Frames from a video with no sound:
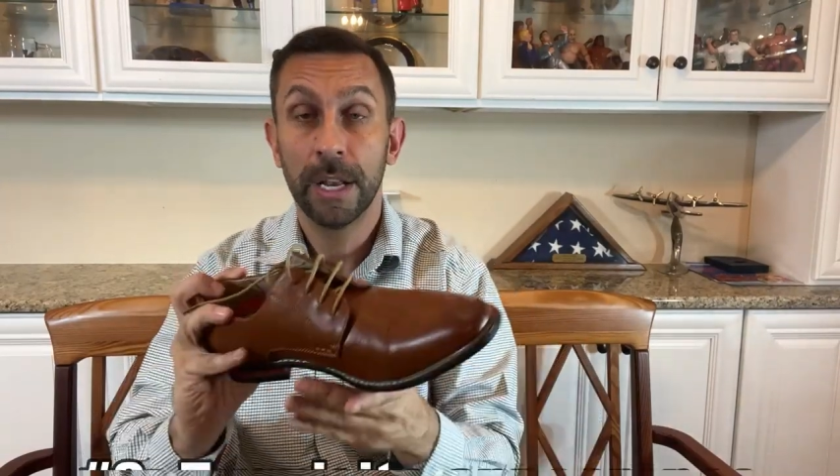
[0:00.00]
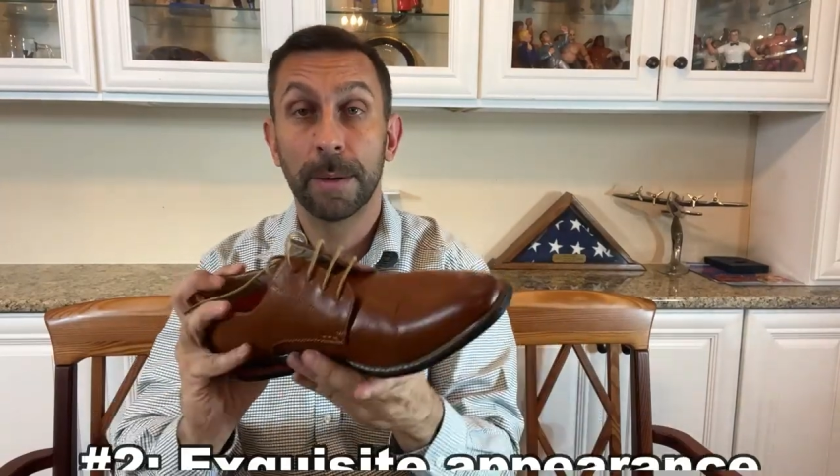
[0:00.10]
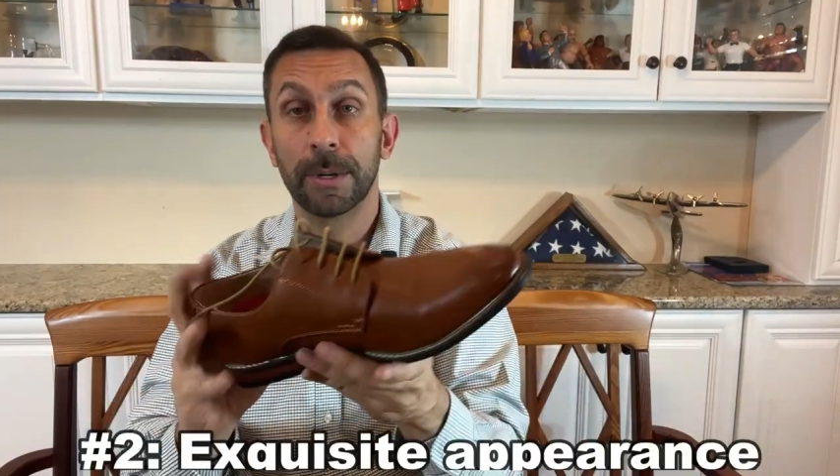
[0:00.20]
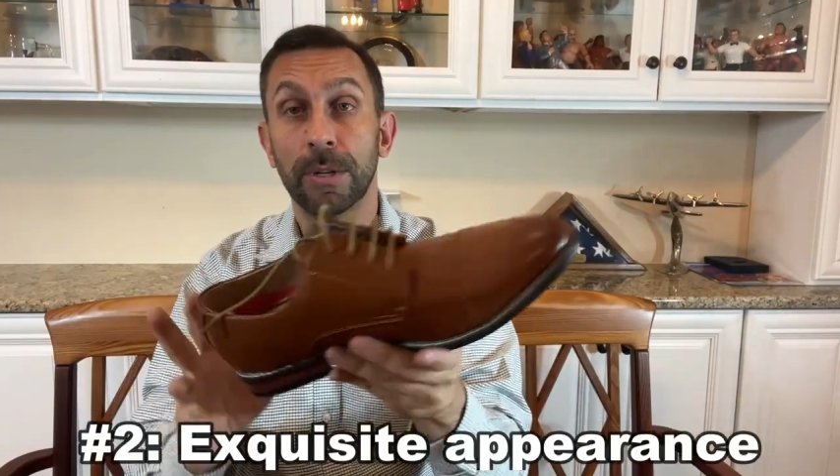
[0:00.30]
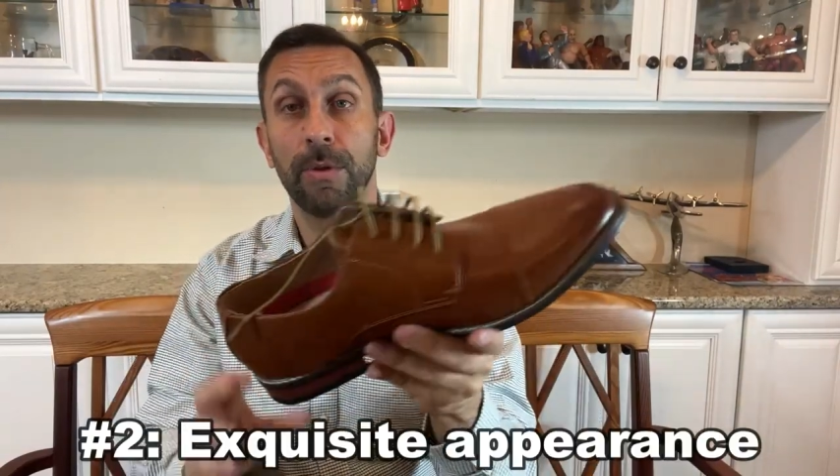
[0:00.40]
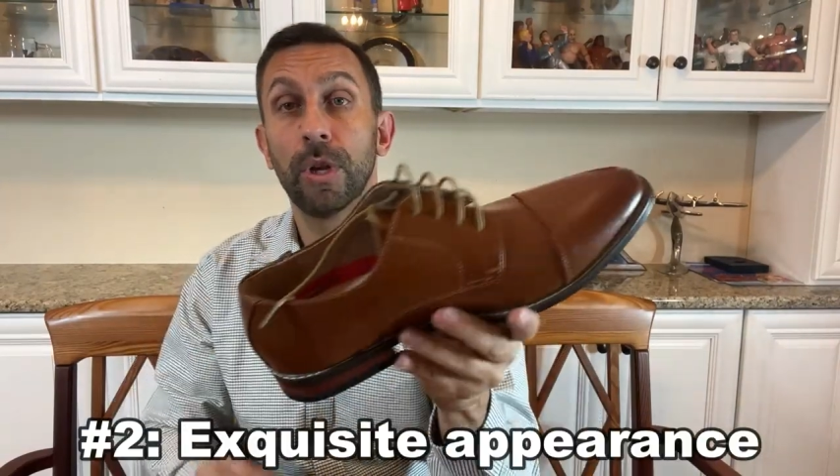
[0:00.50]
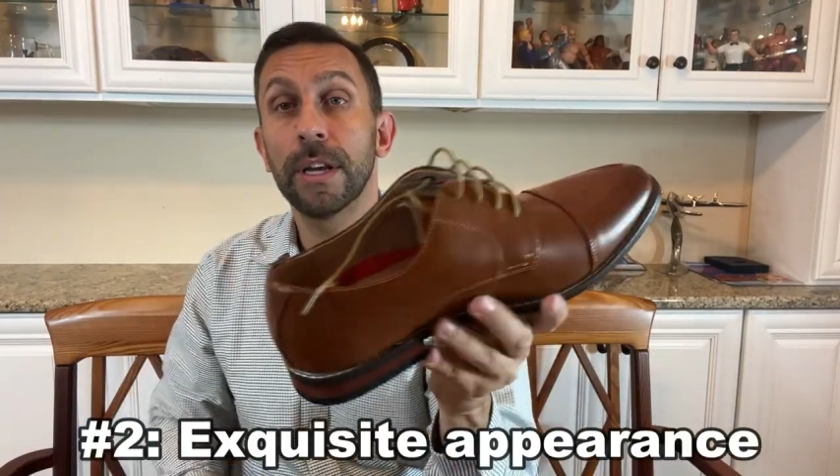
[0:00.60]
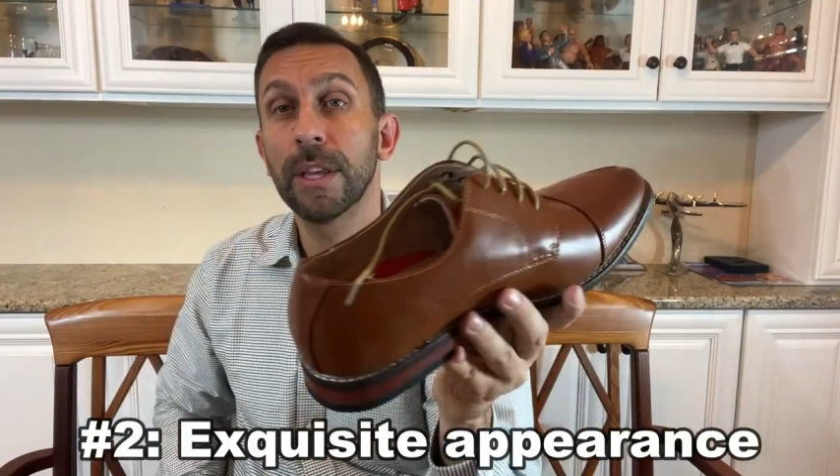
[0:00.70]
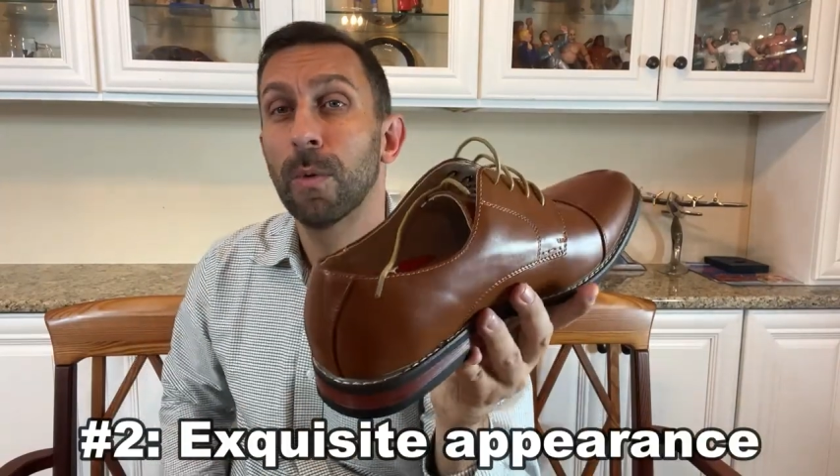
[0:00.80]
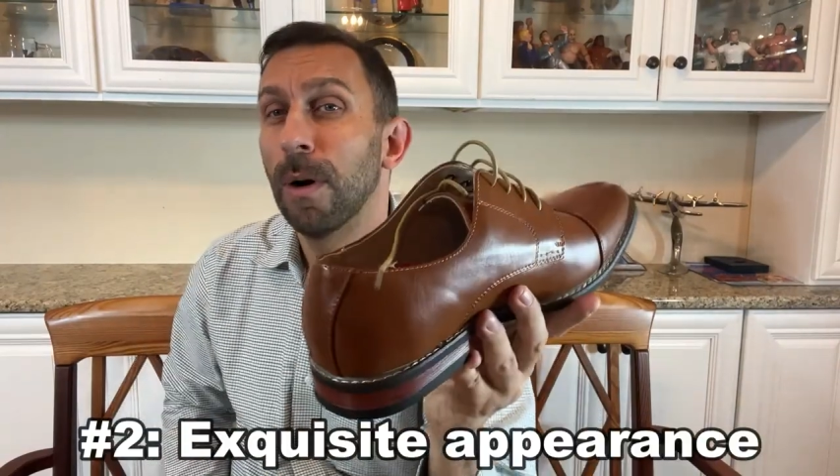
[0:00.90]
Number two, look
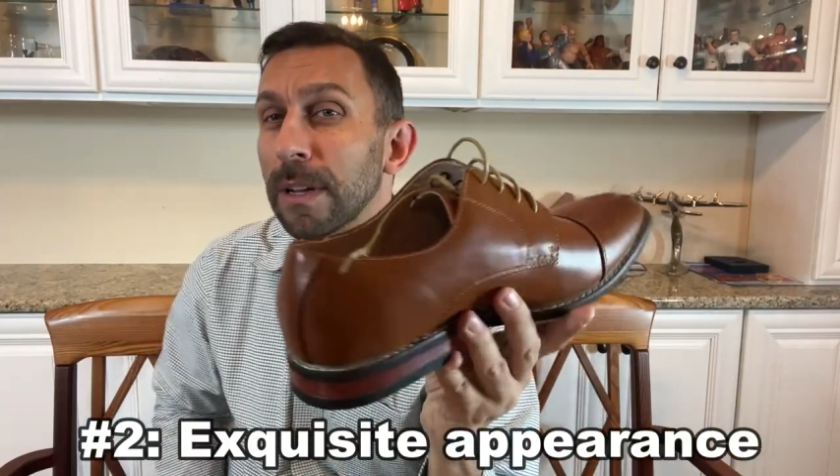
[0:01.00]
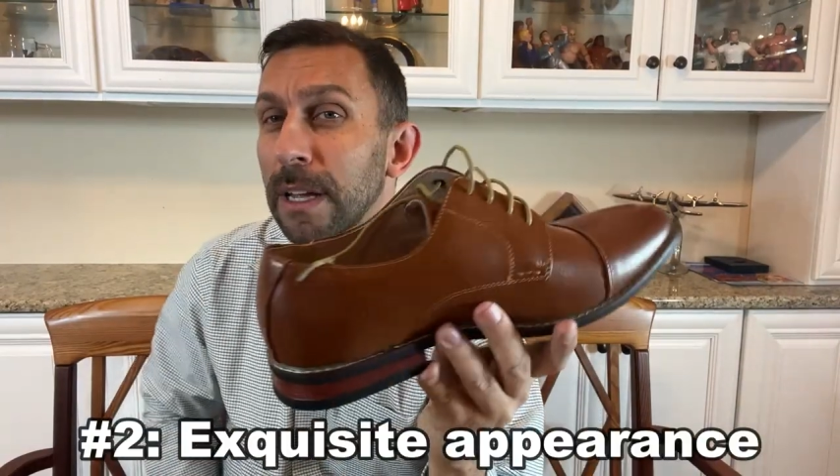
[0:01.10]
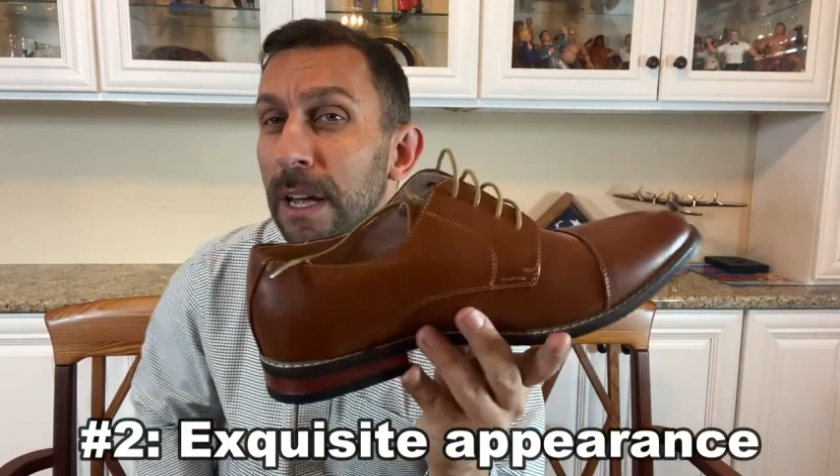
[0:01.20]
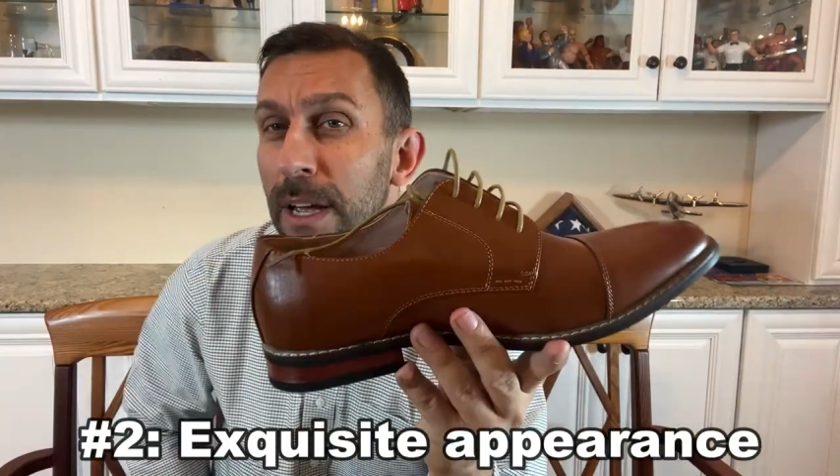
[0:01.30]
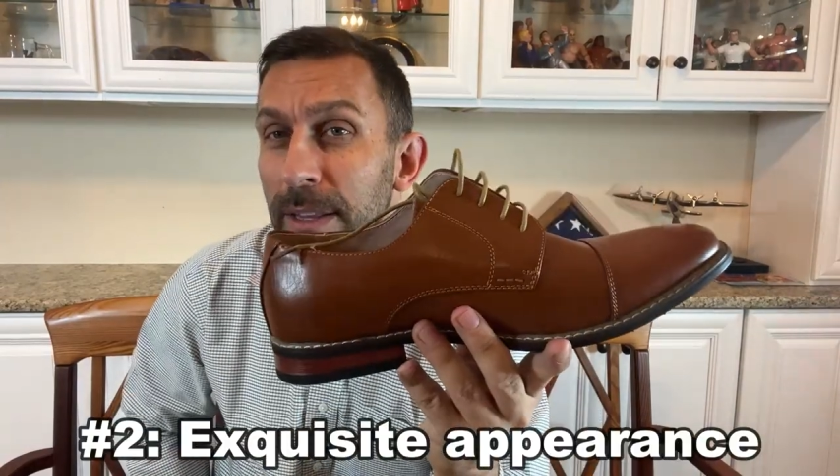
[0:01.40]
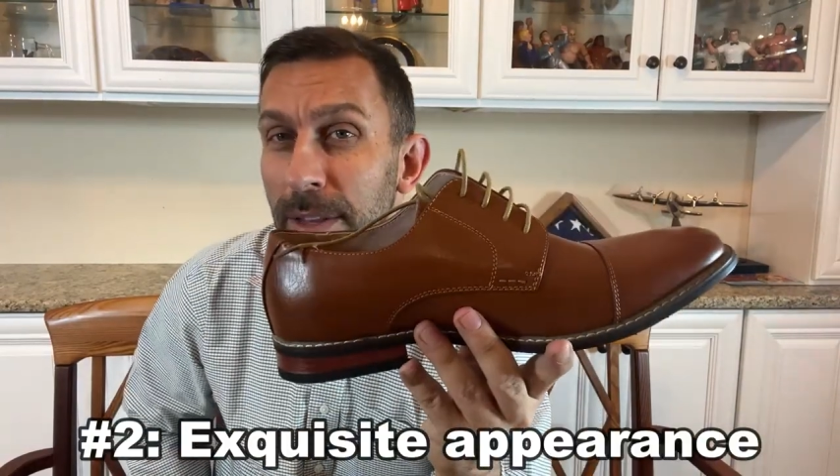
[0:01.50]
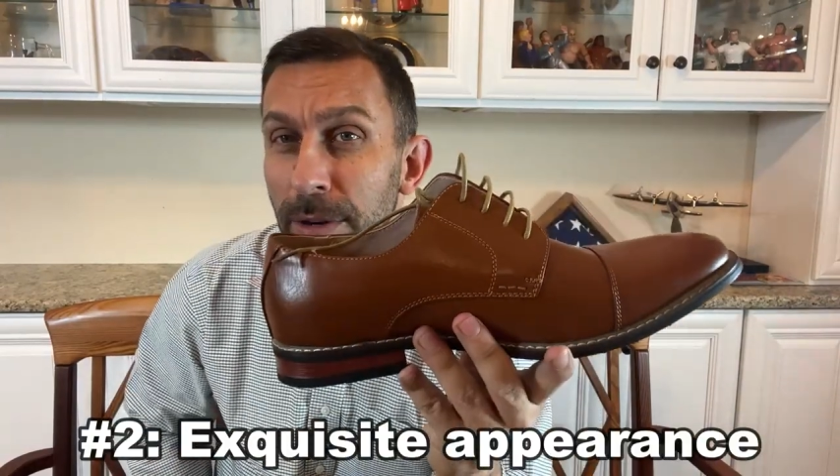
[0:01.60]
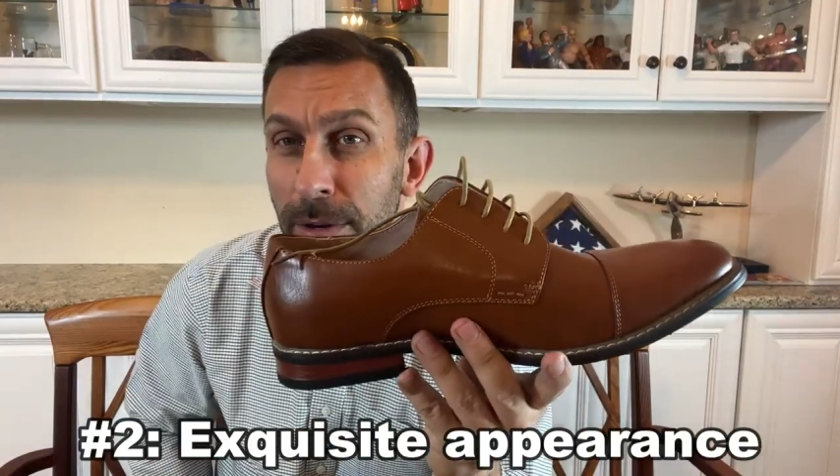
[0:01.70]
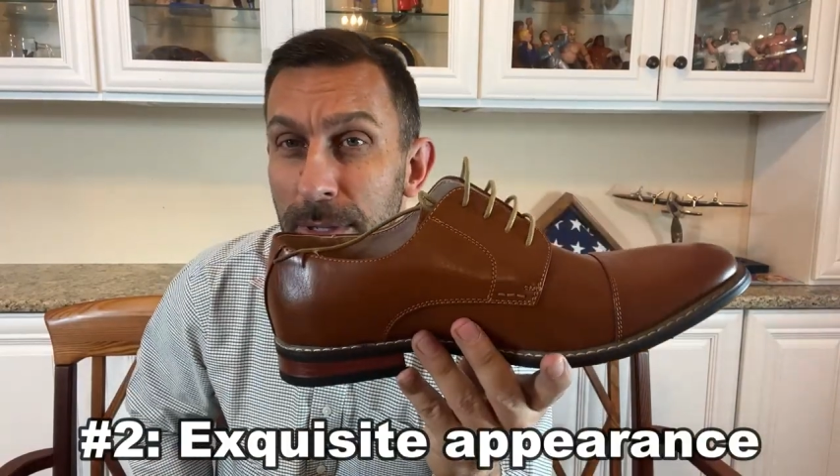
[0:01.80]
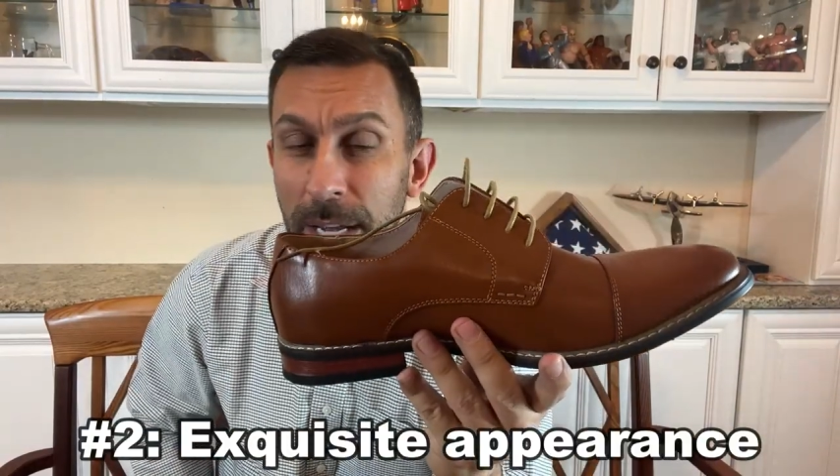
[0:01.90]
at the quality that they're
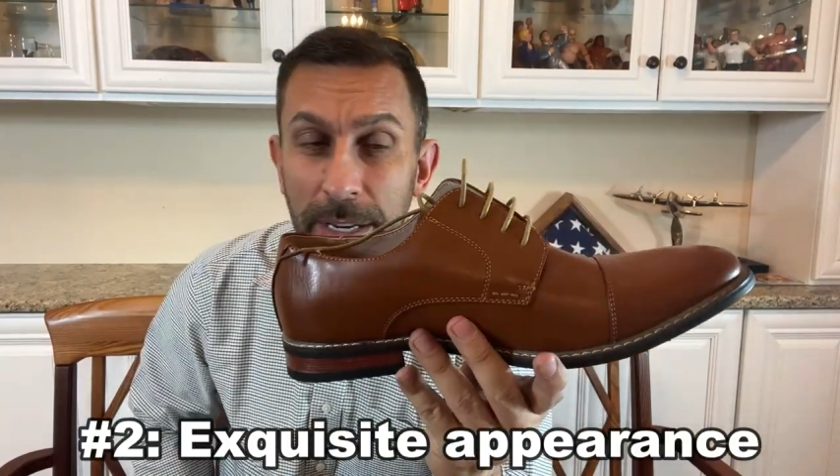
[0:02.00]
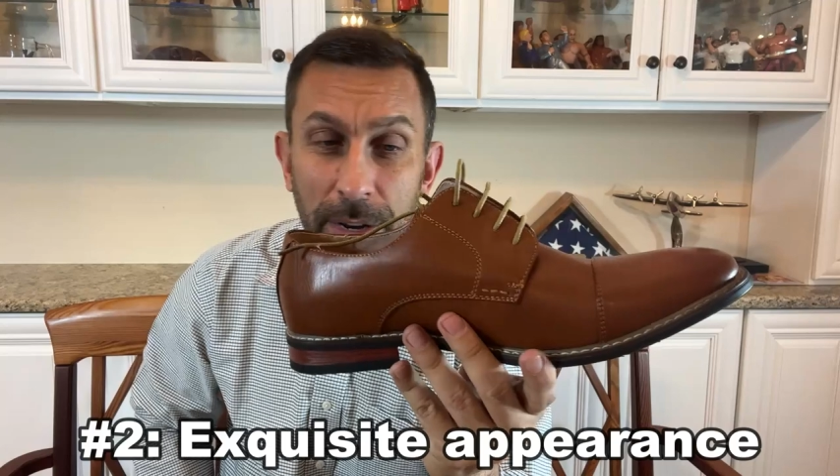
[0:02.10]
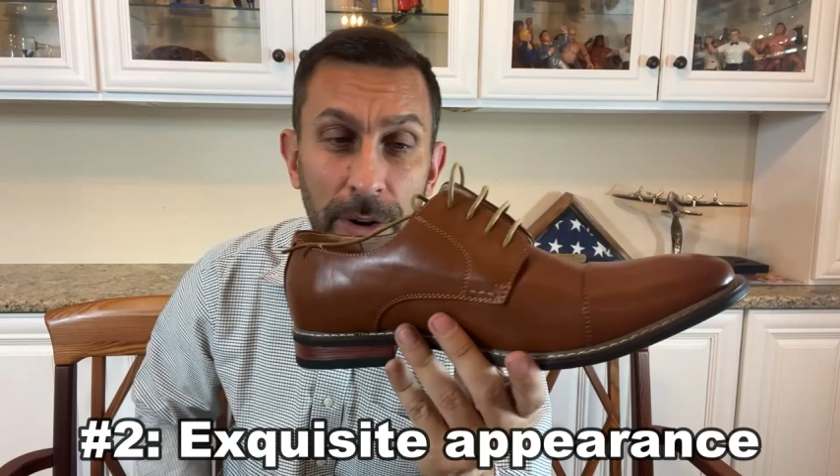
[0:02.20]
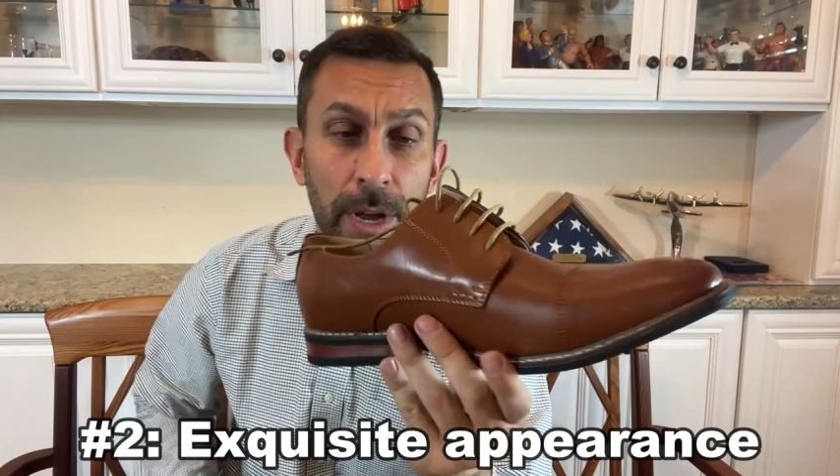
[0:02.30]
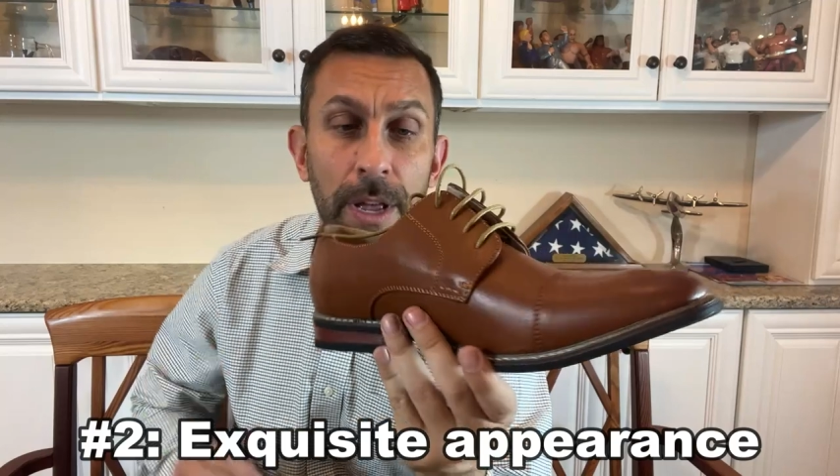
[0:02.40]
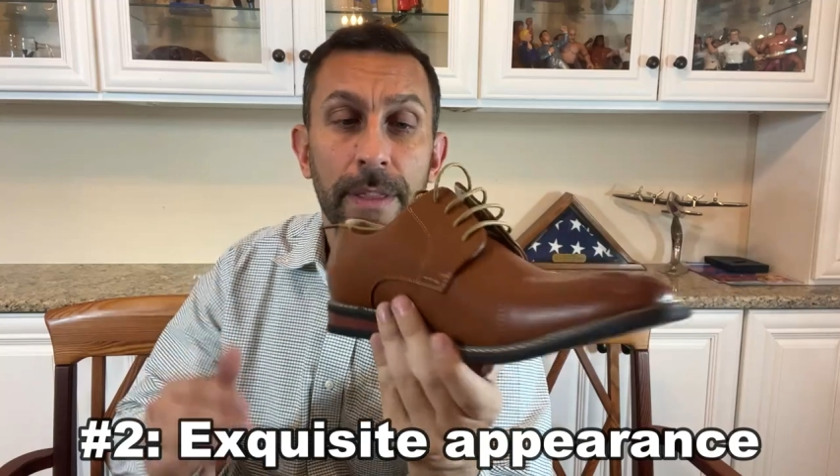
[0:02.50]
using on here.